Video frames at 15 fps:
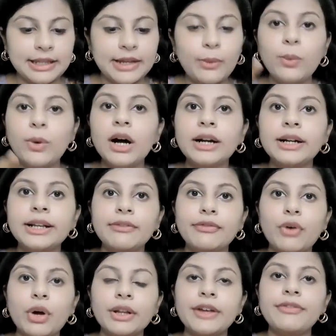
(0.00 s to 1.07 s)
They worked
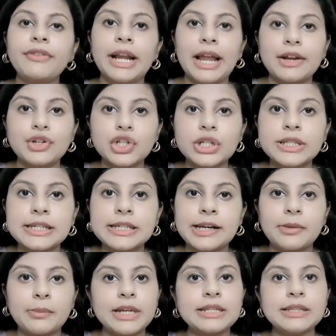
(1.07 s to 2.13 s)
for their financial
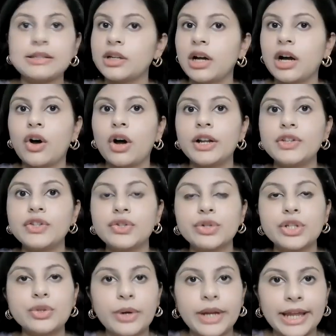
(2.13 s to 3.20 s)
statements according
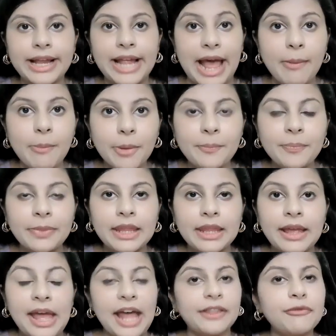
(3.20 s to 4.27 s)
to UK GAAP.
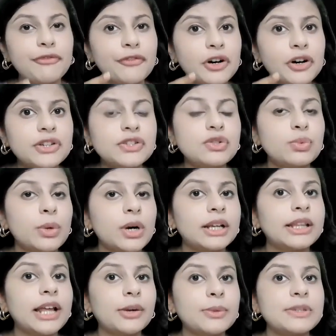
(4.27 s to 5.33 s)
And the first
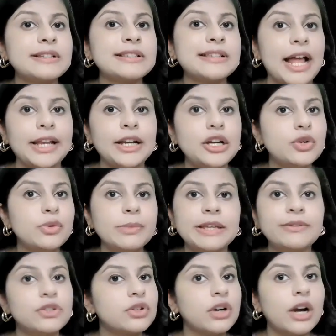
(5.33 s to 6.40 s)
work that was assigned to
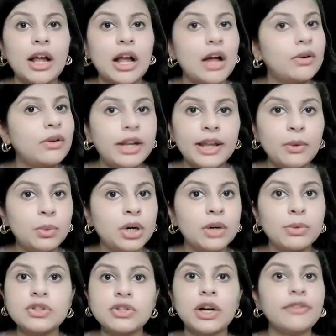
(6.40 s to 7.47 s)
me was not accounting
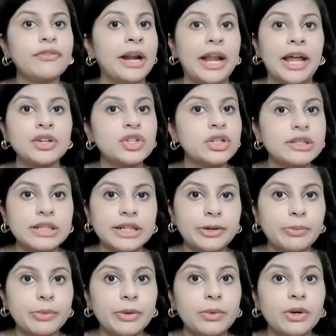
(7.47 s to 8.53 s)
work, was not financial
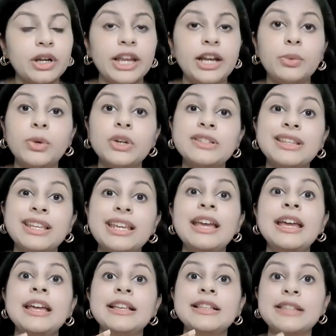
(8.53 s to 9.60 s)
statement work. It was
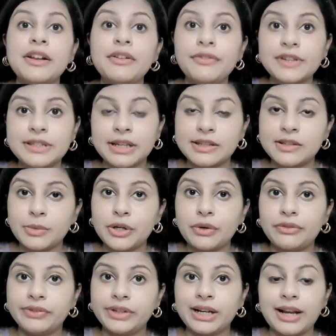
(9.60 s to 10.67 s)
the self-assessment
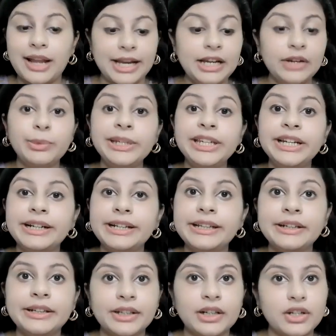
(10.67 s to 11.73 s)
of the client,
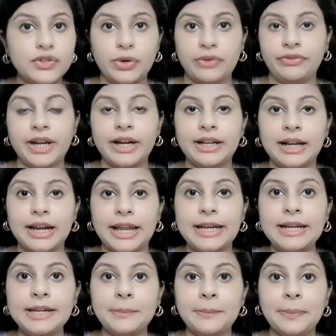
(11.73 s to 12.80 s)
VAT returns of that
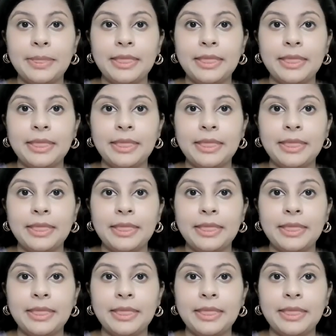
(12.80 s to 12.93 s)
client.